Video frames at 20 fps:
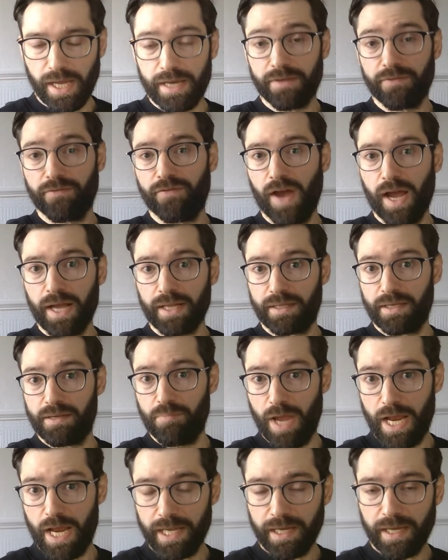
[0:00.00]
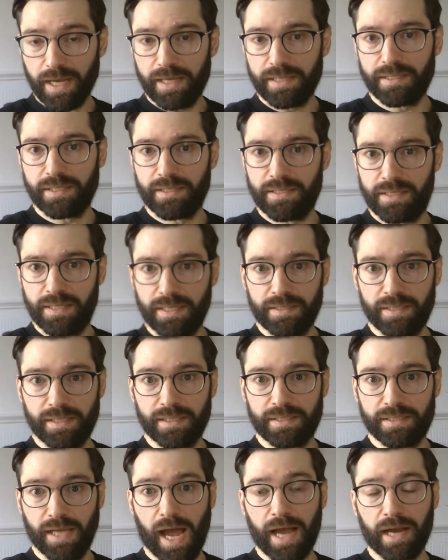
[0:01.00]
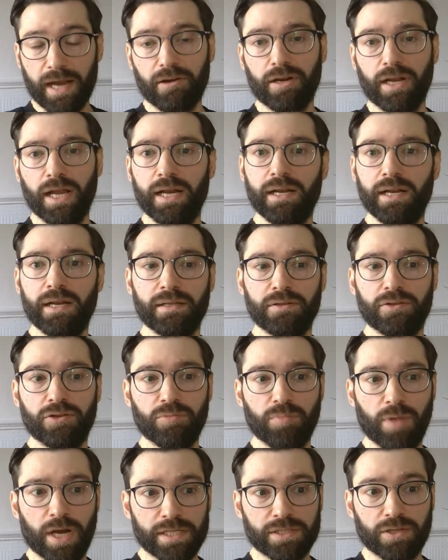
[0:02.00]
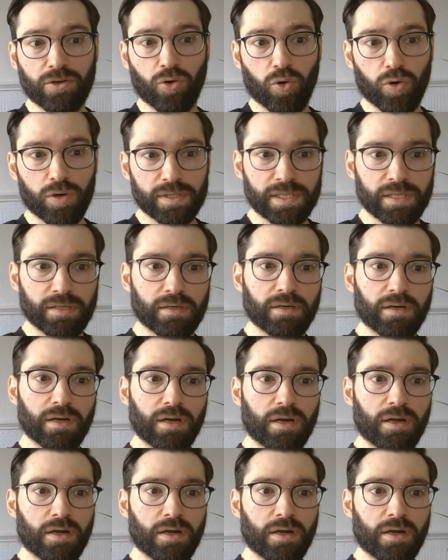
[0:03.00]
and in fact, in many cases, this is aggregated into much coarser